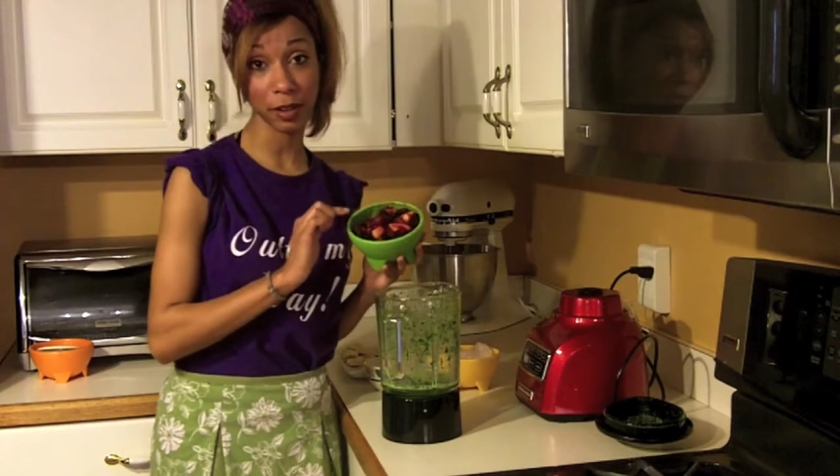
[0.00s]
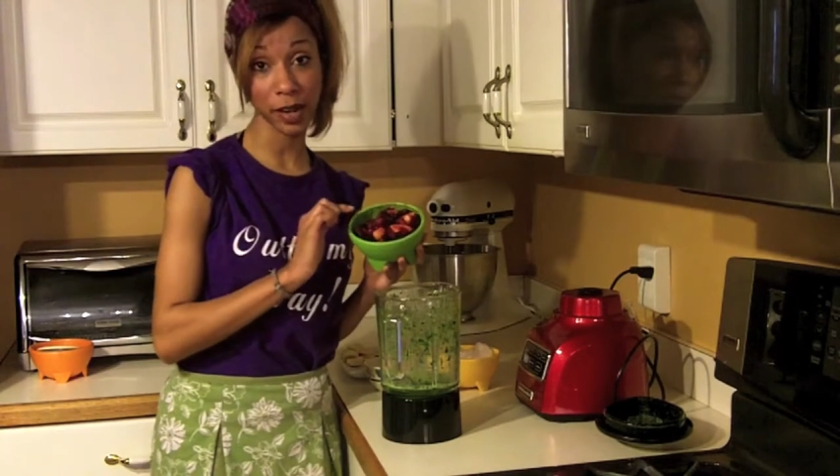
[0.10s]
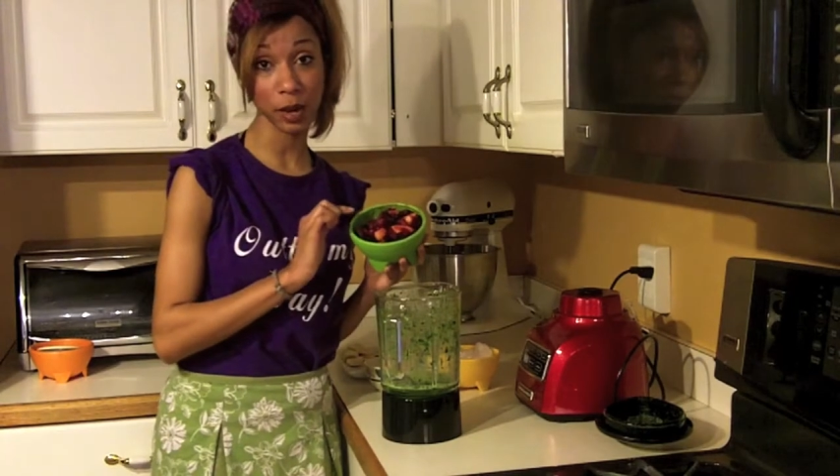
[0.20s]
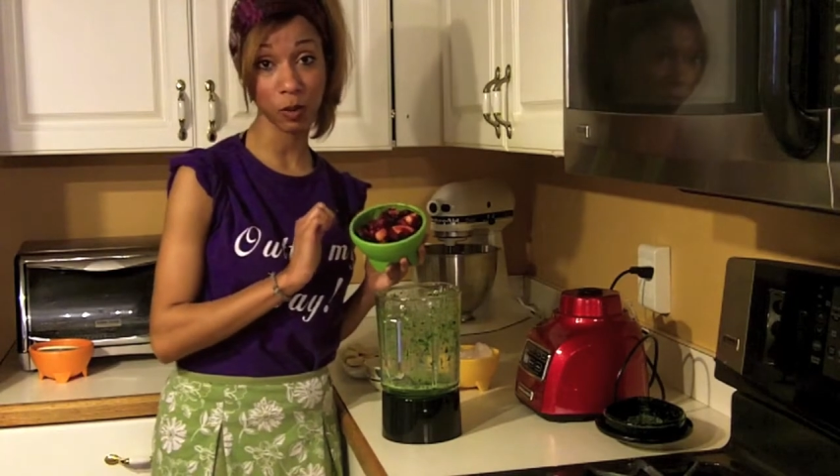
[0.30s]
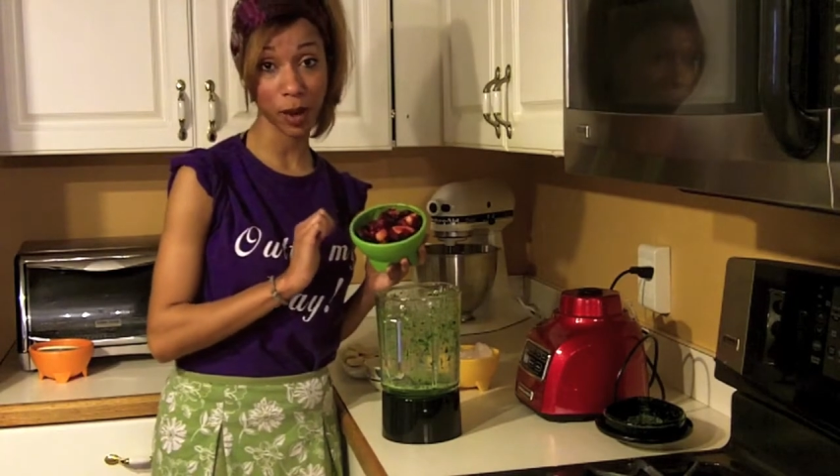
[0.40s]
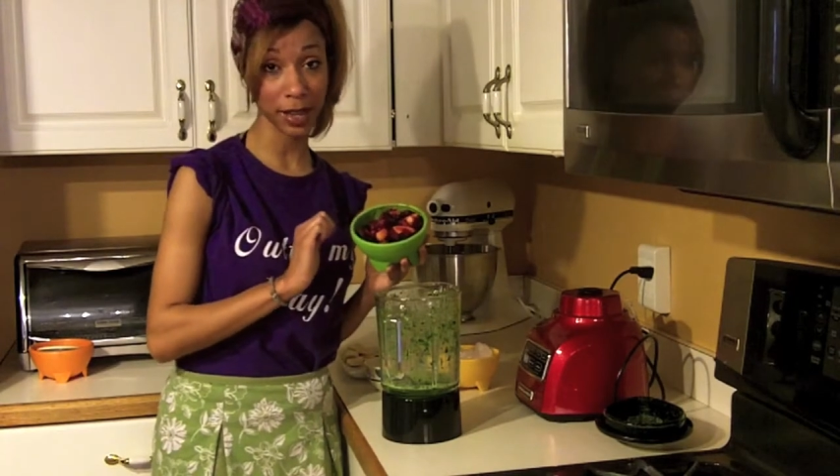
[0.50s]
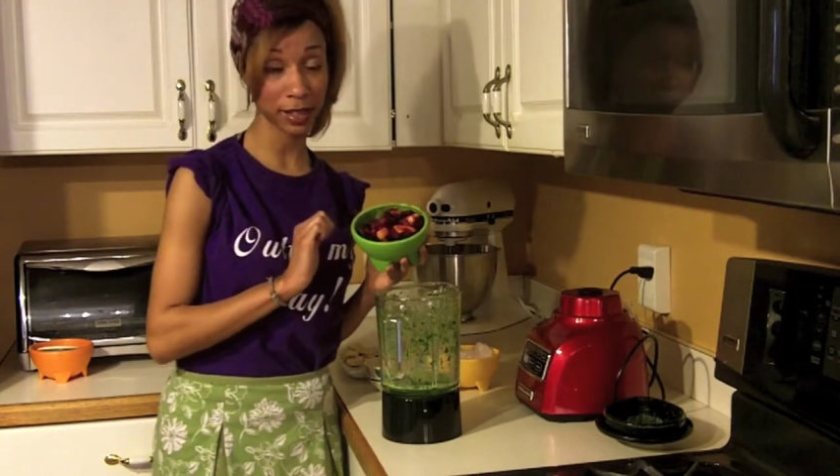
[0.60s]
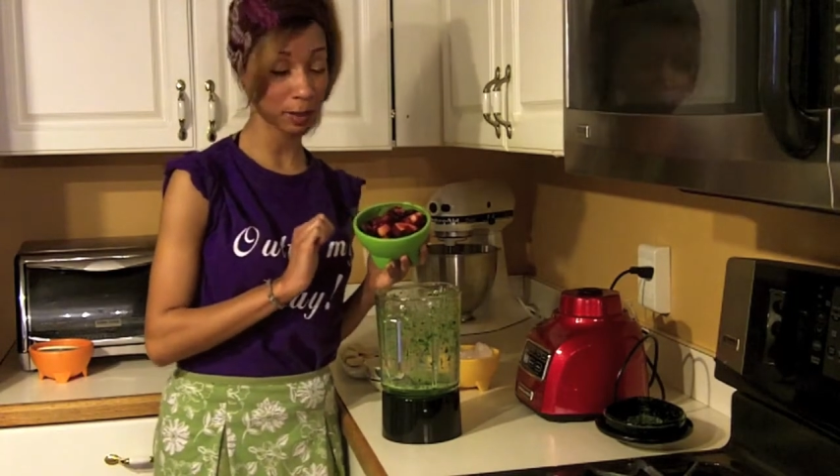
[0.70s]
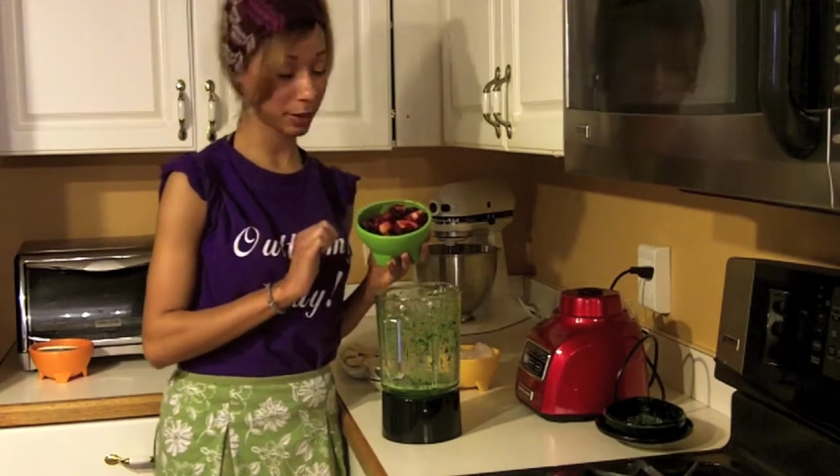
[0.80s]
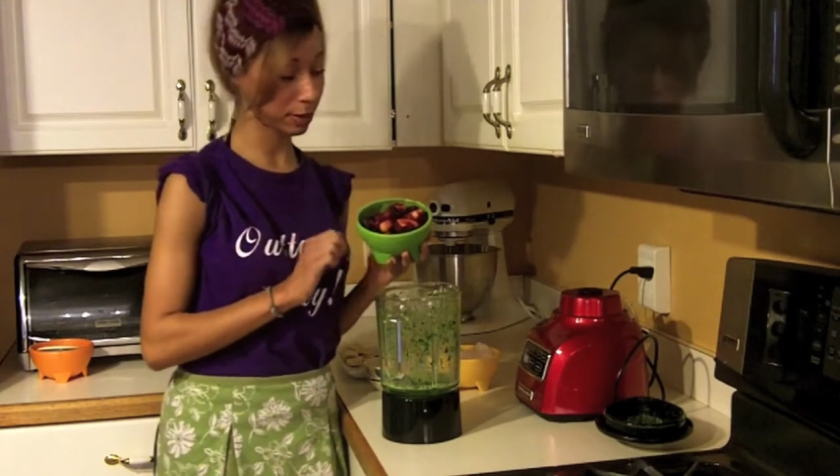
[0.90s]
or 8
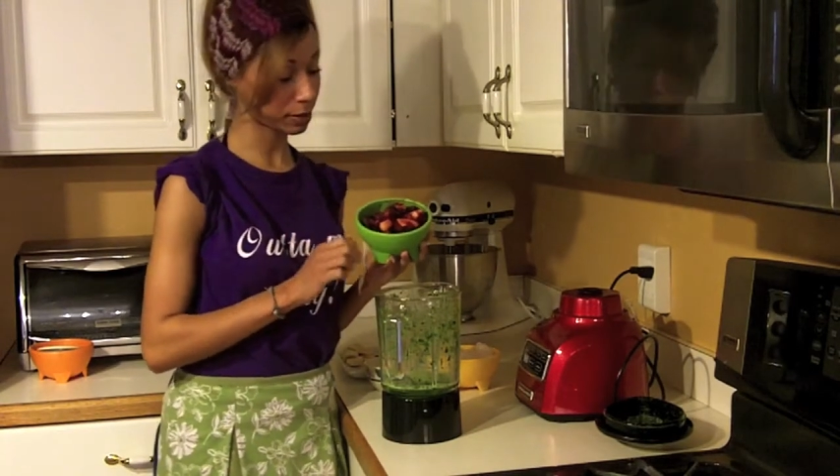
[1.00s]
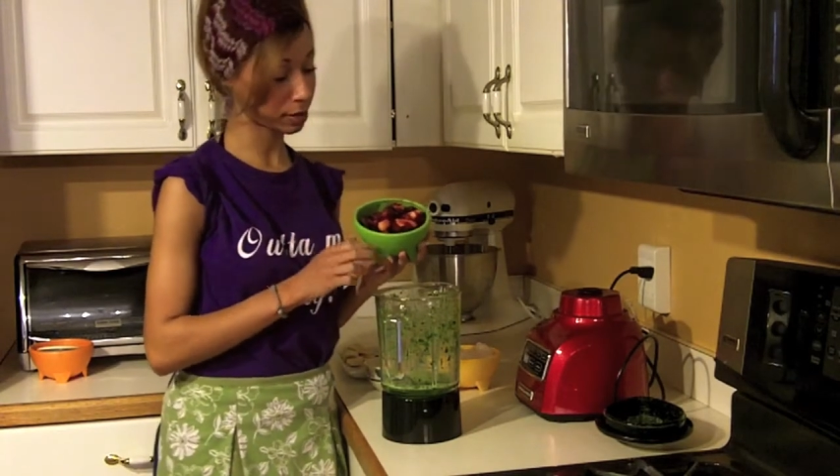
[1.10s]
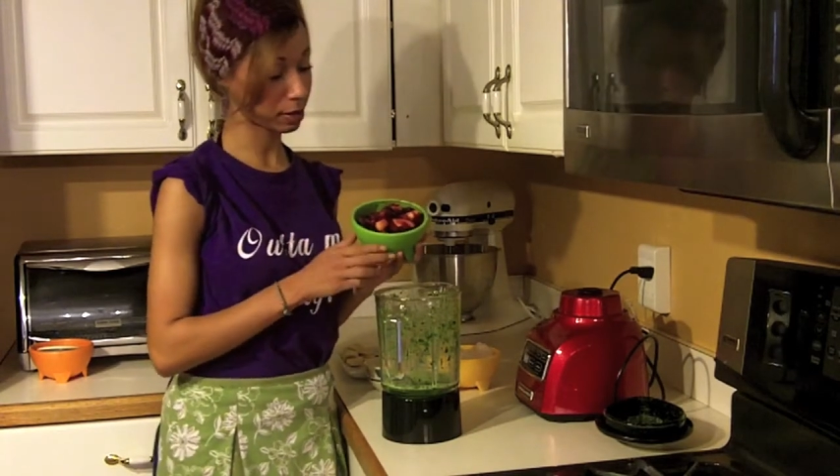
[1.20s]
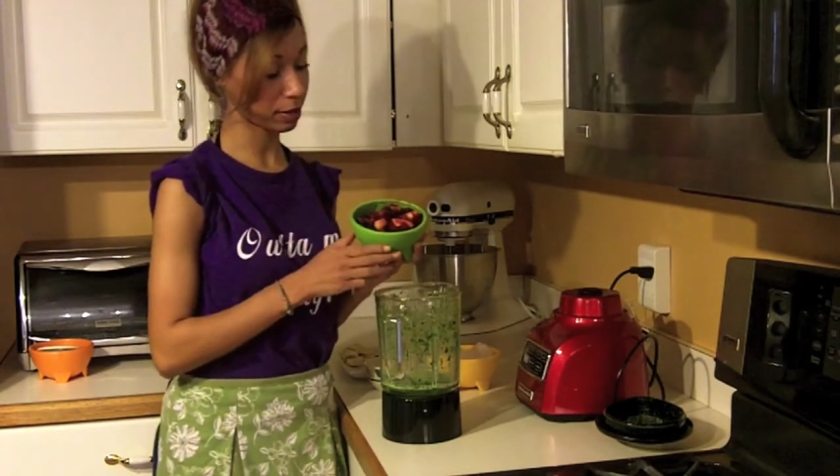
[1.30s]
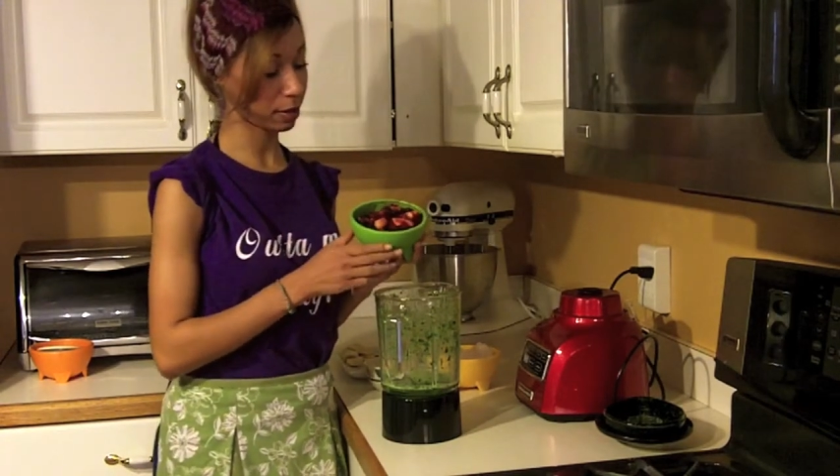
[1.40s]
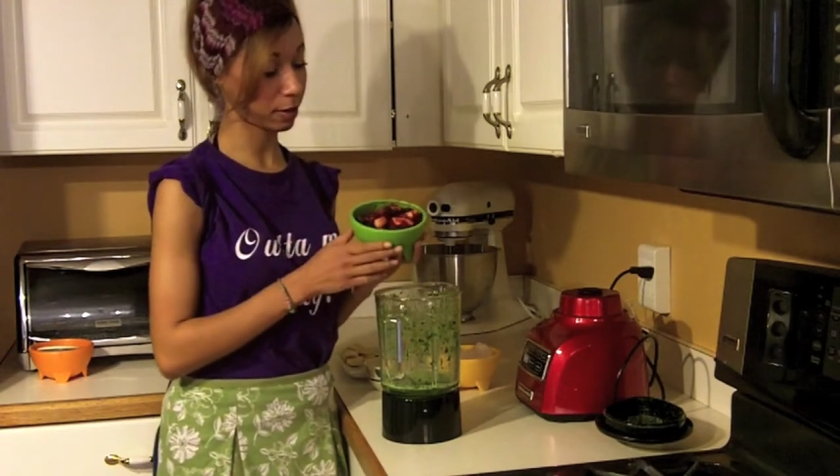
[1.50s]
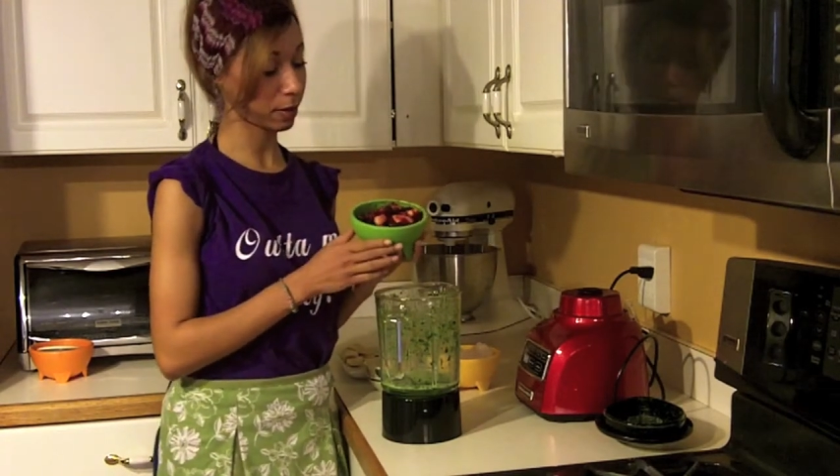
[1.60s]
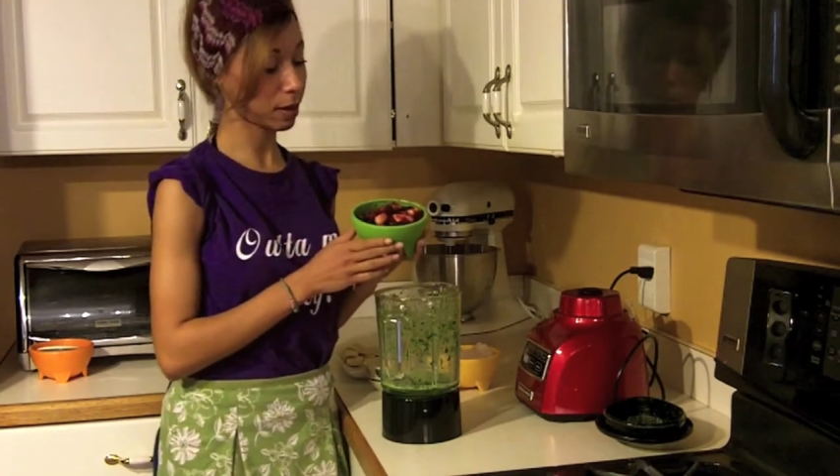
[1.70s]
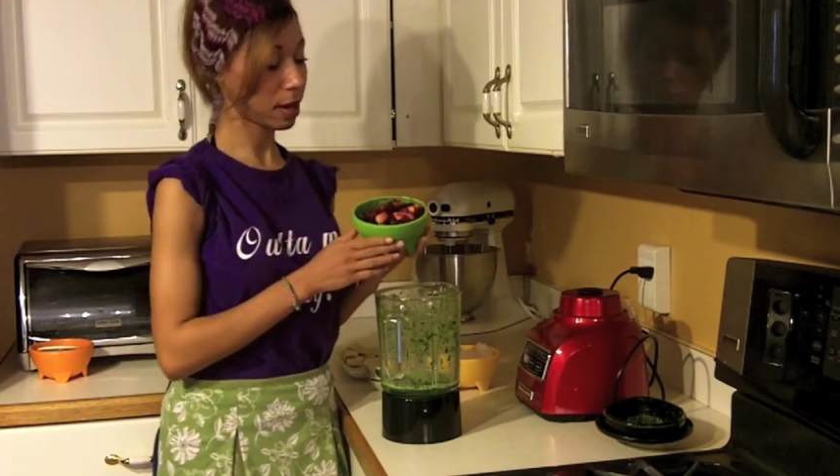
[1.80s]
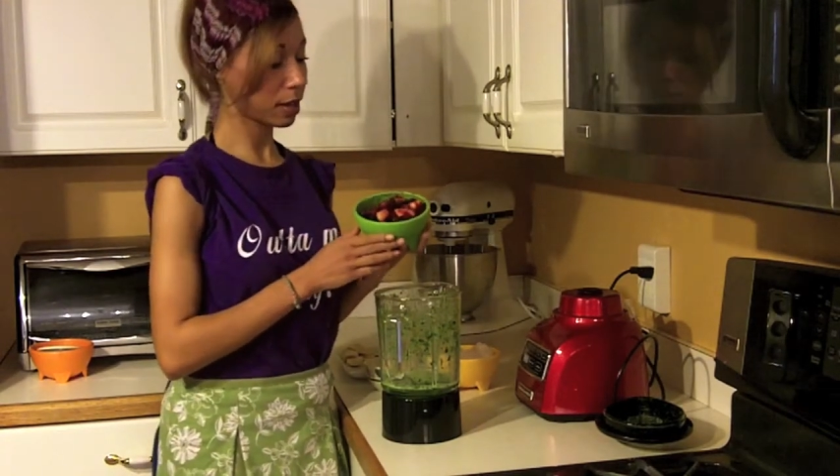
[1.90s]
raspberries in here.